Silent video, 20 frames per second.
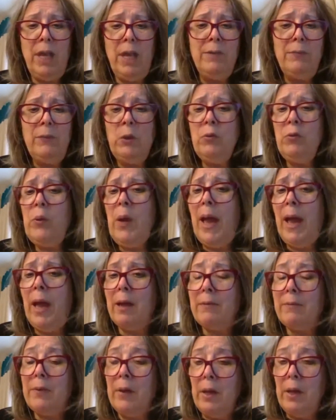if you
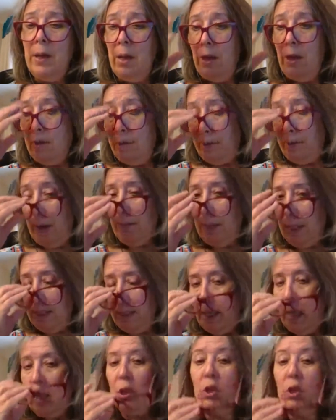have
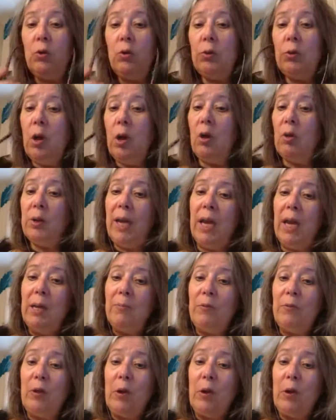families that you know came